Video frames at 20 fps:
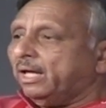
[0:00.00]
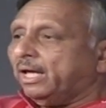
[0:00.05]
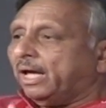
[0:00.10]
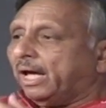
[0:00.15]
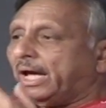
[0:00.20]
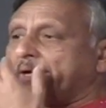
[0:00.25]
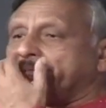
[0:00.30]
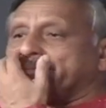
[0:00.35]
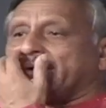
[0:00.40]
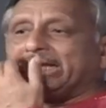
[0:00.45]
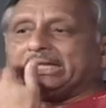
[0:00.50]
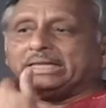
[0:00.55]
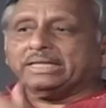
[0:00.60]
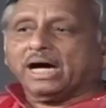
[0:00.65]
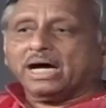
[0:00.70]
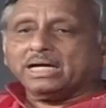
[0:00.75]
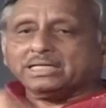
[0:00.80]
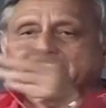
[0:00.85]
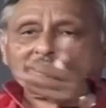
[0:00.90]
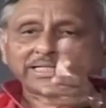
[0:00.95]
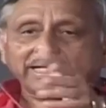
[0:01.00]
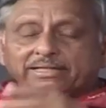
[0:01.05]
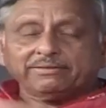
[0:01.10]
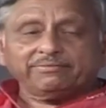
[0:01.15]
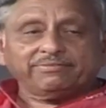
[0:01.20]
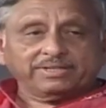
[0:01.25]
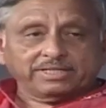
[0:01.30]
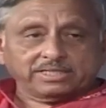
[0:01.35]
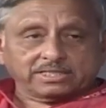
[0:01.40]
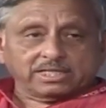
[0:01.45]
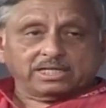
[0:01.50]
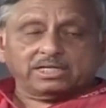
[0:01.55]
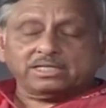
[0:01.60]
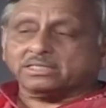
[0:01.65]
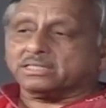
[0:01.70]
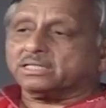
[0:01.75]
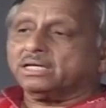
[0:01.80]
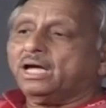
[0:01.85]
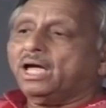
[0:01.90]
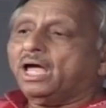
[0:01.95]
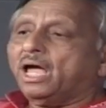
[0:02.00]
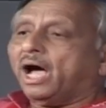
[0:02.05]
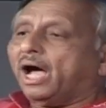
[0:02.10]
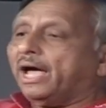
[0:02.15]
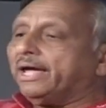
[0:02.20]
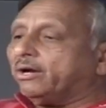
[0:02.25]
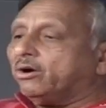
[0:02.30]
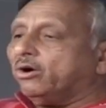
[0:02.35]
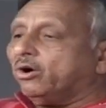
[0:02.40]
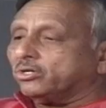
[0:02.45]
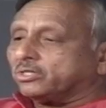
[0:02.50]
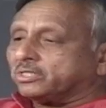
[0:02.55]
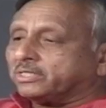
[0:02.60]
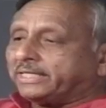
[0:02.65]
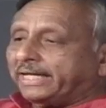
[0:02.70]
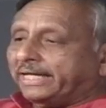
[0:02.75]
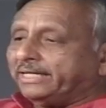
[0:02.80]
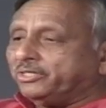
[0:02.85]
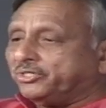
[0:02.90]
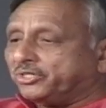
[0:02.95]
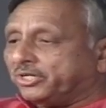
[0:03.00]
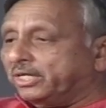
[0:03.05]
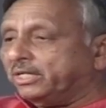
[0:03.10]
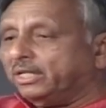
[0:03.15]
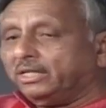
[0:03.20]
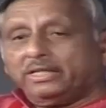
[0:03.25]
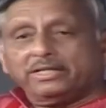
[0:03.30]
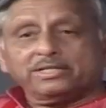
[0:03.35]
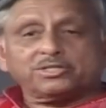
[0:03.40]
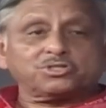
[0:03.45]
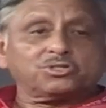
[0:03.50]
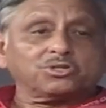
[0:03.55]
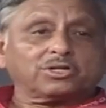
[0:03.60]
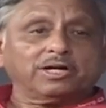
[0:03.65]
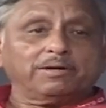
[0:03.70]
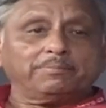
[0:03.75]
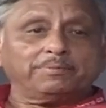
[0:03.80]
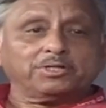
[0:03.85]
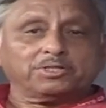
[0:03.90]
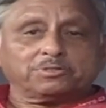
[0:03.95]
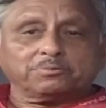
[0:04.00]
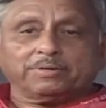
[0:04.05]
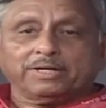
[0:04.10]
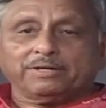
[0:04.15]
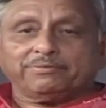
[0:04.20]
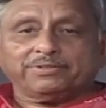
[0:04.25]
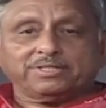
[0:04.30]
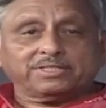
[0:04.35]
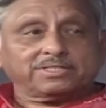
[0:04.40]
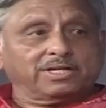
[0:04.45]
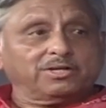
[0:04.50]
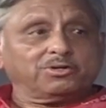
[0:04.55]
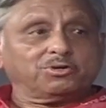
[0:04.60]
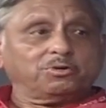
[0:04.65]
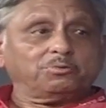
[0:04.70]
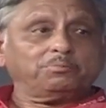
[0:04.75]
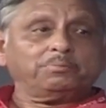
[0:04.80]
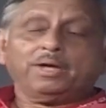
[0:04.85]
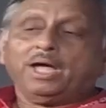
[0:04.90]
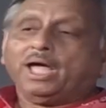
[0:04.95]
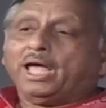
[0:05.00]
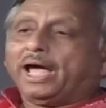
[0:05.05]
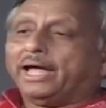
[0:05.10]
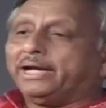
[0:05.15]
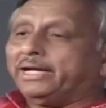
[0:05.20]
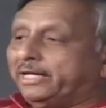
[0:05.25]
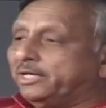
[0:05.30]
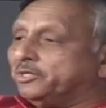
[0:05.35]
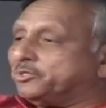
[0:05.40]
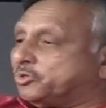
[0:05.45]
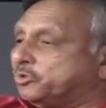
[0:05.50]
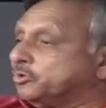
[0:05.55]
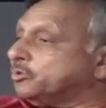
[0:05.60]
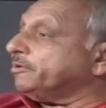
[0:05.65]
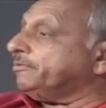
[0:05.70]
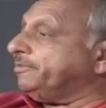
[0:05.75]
And my last 10 visas, I got 10 journalists to come into my visa room and issue the